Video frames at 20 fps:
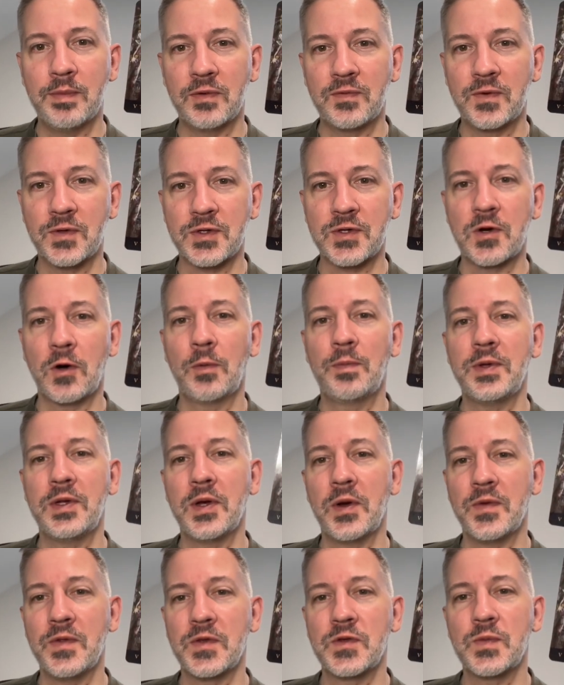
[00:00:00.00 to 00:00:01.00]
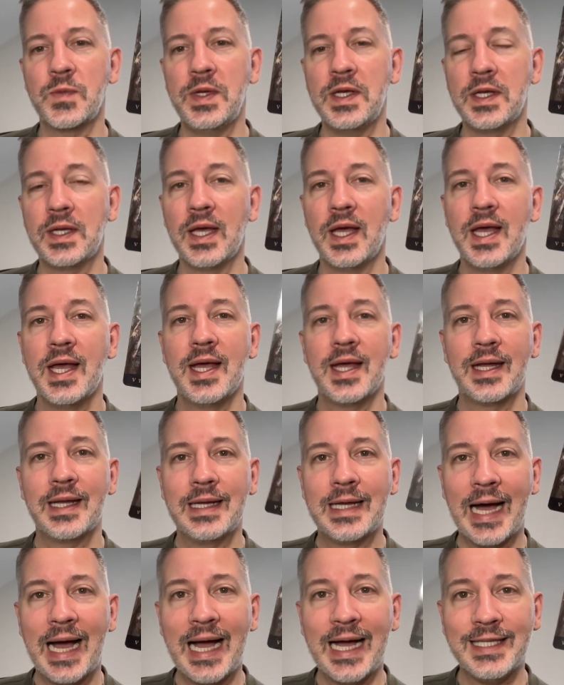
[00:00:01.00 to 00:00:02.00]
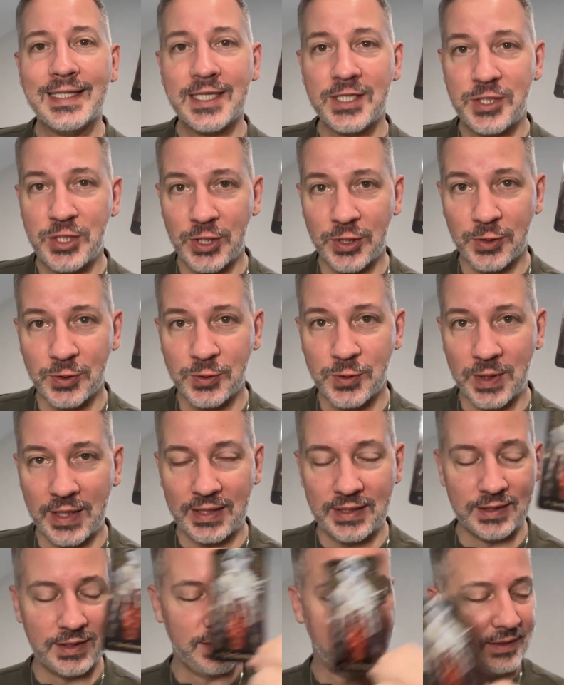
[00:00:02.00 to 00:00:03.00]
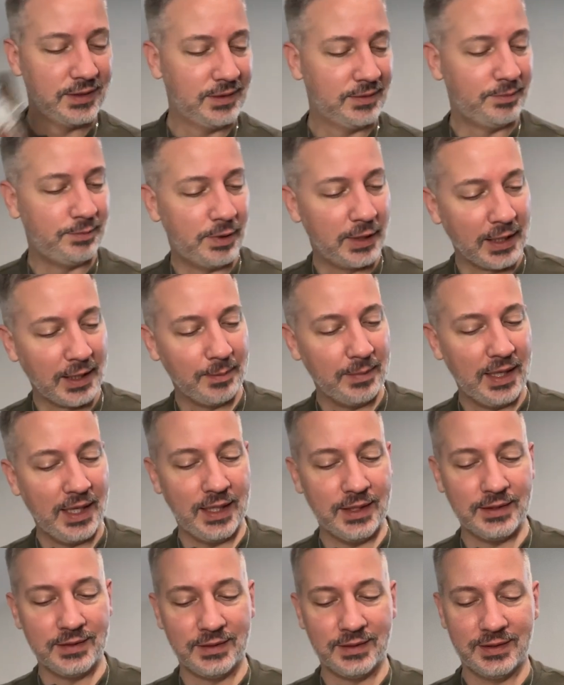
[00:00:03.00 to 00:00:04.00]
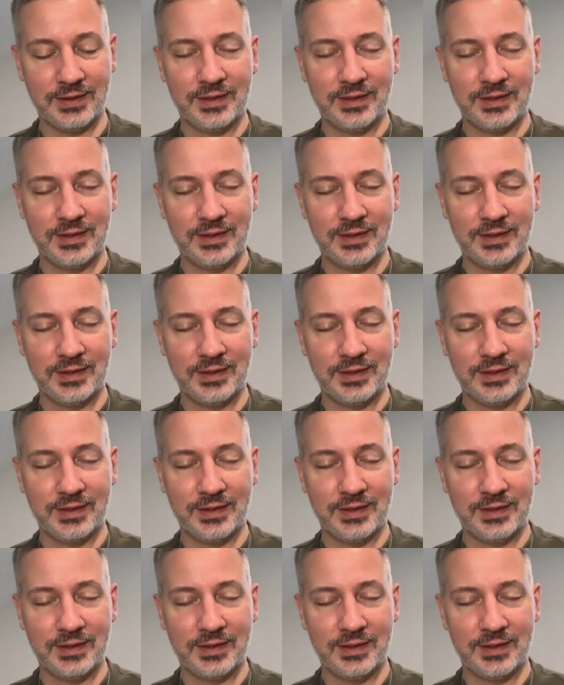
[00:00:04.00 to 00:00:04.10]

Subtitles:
But for Scorpio this week, guide the children. Bring them in.